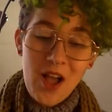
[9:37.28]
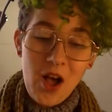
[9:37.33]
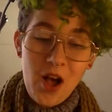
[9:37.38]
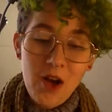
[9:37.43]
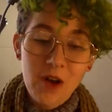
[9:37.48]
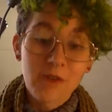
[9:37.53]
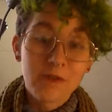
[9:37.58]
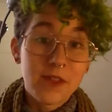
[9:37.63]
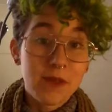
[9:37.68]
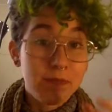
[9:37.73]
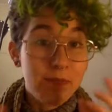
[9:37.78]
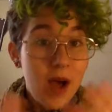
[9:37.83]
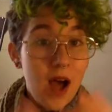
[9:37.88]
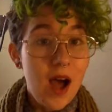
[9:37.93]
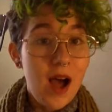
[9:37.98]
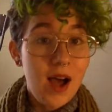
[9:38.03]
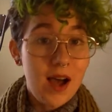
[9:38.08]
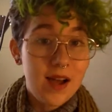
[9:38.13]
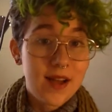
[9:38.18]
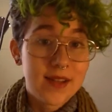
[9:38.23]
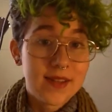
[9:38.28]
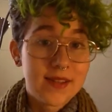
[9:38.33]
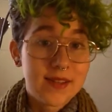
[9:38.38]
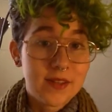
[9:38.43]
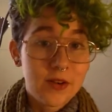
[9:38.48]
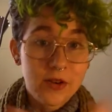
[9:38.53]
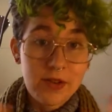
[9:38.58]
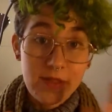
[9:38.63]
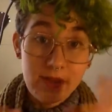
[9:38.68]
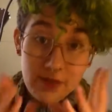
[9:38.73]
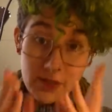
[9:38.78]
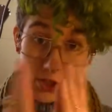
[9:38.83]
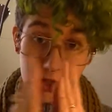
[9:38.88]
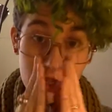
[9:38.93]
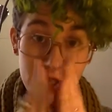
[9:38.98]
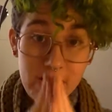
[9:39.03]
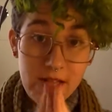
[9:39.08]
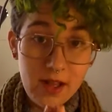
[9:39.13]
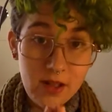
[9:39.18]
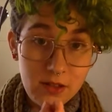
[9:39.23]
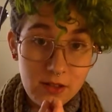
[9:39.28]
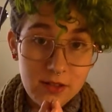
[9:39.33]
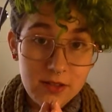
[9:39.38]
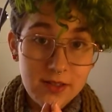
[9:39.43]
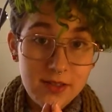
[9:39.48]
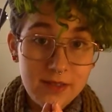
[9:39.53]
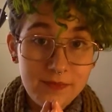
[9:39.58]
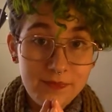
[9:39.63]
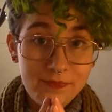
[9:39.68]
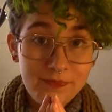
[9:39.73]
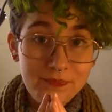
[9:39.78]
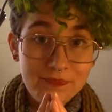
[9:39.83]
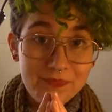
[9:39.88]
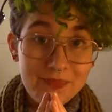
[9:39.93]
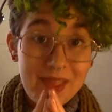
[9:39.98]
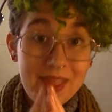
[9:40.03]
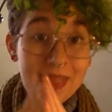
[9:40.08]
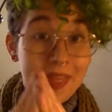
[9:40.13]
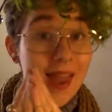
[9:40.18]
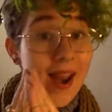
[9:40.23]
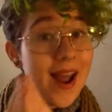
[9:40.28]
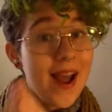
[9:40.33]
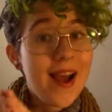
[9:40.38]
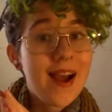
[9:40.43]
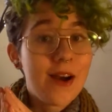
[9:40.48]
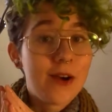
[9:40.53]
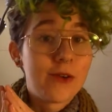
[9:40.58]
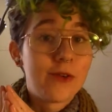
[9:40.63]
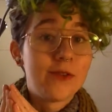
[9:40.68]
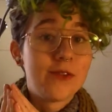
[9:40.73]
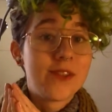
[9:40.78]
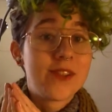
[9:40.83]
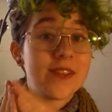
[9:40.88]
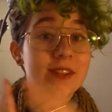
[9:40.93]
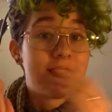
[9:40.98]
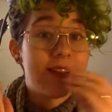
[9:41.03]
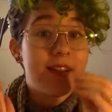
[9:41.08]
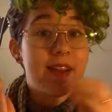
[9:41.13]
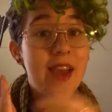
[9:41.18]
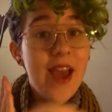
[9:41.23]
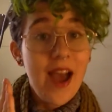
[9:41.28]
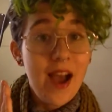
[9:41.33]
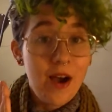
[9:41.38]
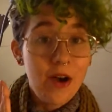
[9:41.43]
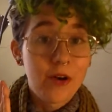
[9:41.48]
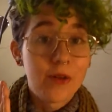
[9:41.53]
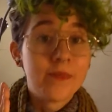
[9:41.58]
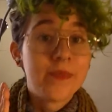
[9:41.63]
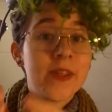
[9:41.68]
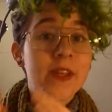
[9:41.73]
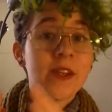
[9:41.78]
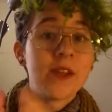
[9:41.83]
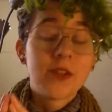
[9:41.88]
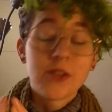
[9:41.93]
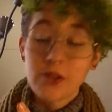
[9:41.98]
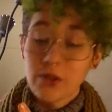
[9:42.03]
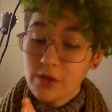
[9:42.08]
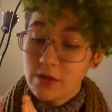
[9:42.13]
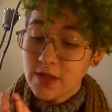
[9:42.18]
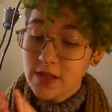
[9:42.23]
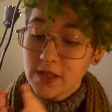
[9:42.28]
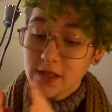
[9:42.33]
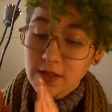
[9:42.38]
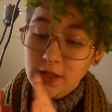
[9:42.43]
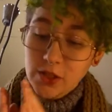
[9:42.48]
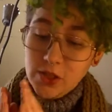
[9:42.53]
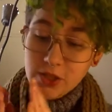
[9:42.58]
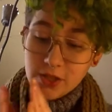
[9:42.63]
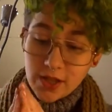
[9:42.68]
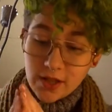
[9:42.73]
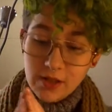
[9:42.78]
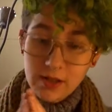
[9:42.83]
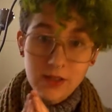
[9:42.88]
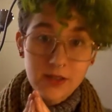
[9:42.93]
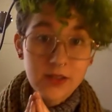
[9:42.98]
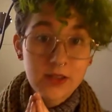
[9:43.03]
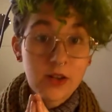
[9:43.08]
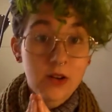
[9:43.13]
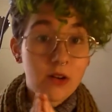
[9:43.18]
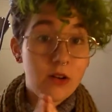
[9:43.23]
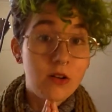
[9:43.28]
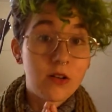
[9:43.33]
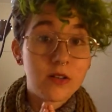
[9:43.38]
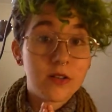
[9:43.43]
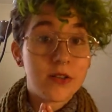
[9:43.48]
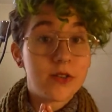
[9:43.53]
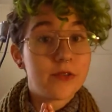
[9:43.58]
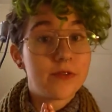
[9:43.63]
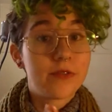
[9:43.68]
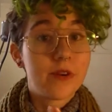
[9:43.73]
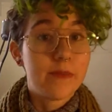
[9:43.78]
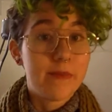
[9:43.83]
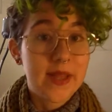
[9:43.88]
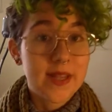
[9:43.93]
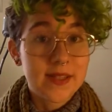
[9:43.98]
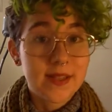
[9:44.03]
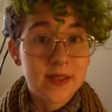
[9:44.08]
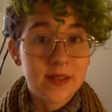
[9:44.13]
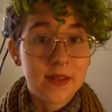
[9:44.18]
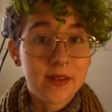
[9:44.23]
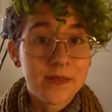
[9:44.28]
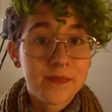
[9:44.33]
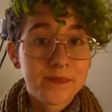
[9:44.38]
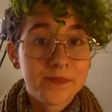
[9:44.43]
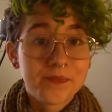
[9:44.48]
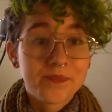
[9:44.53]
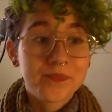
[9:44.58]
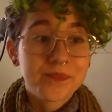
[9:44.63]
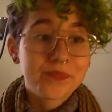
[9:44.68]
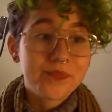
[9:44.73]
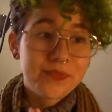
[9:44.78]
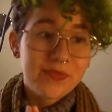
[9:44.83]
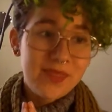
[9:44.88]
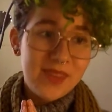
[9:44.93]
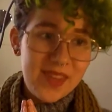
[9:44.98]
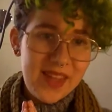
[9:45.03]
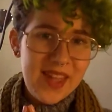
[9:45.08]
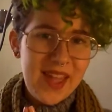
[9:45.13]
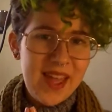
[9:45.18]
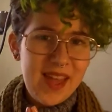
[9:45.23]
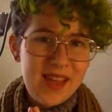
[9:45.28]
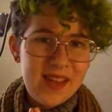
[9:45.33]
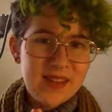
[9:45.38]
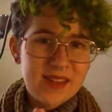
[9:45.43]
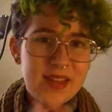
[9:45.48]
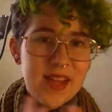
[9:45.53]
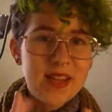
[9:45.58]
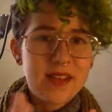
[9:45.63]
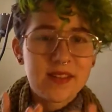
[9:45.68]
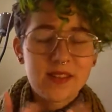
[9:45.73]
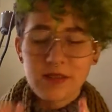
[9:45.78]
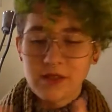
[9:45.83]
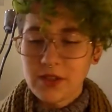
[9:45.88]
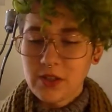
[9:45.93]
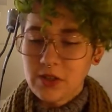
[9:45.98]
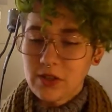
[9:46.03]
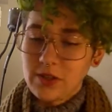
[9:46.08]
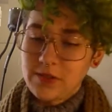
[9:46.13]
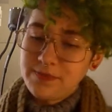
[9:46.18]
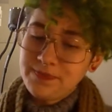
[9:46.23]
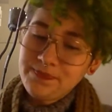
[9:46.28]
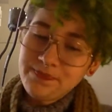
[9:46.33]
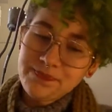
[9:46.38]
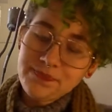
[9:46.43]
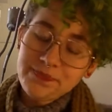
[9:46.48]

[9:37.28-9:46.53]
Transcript: of the pods, or the shells that house the cacao. So these shells are also fermented and taste a little,